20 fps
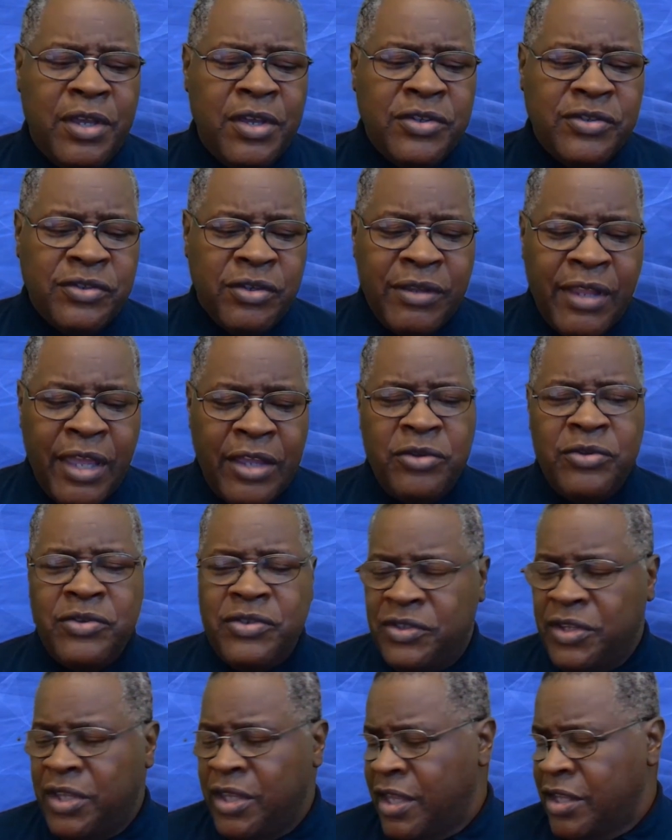So now you
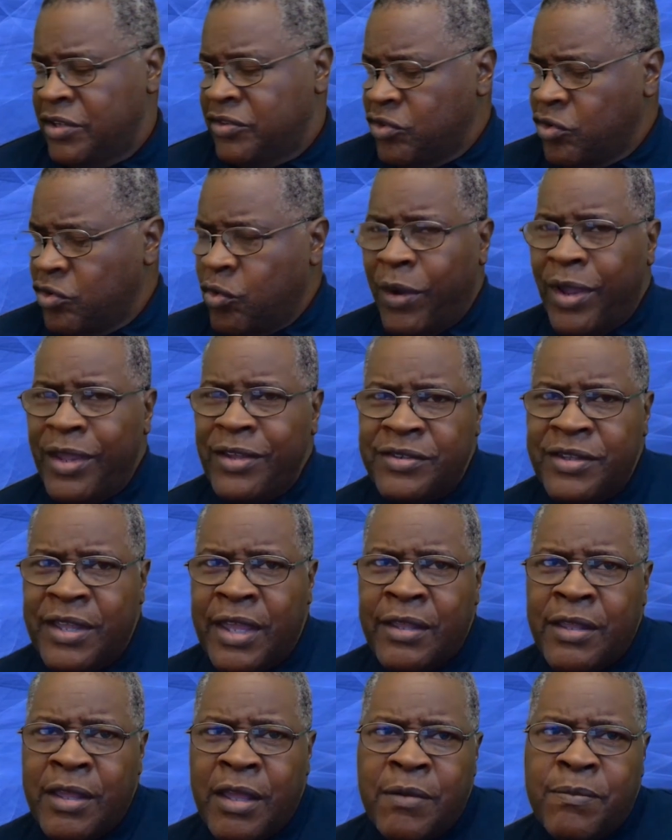see it's grace
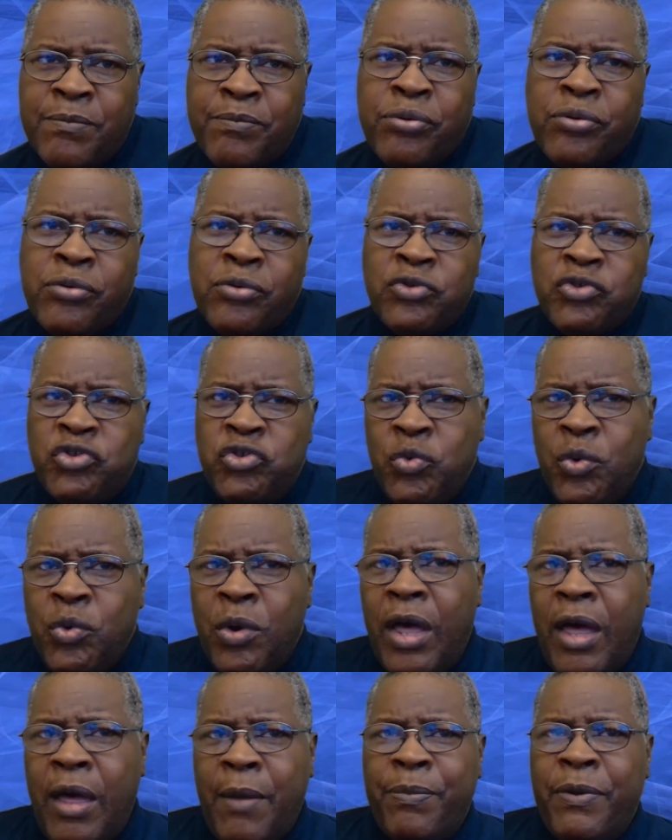that pulls you
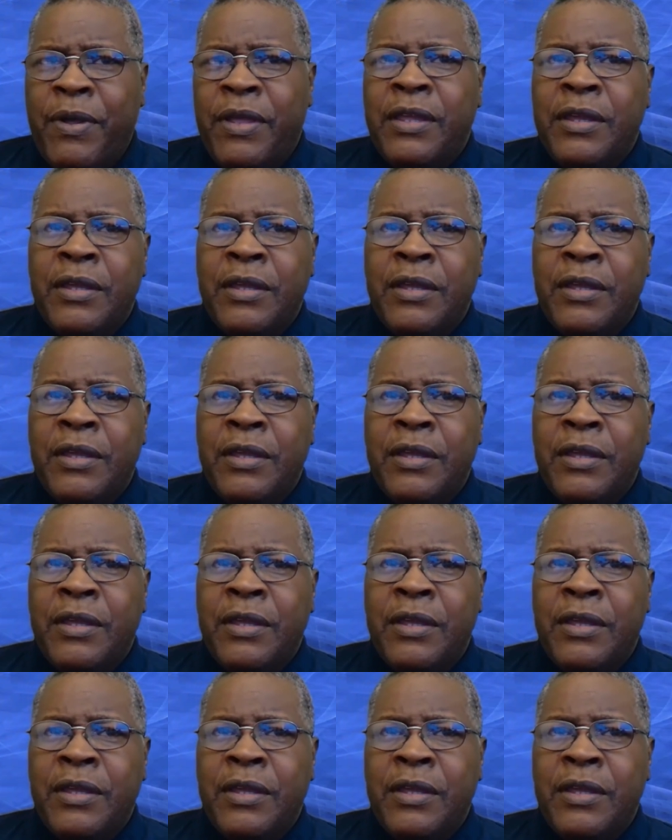up.